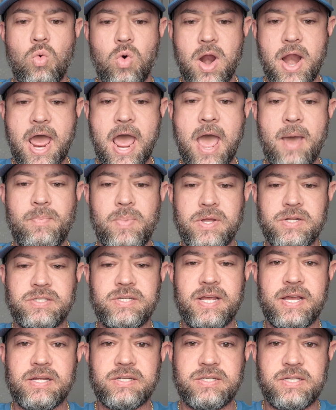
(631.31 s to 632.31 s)
what
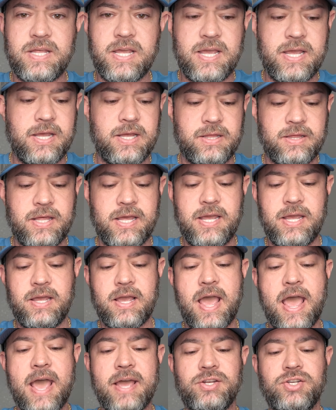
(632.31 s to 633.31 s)
happens is the
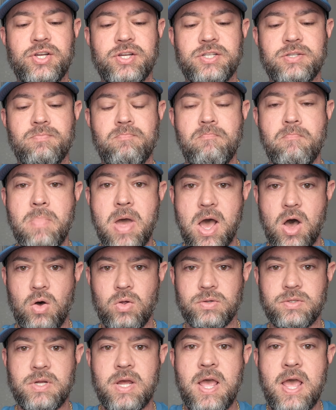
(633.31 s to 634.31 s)
edges
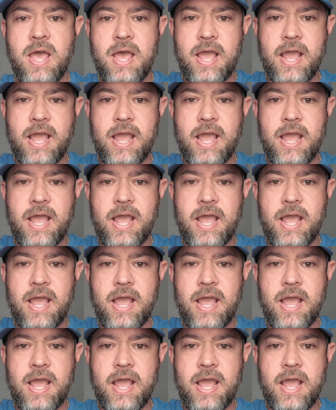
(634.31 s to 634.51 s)
melt,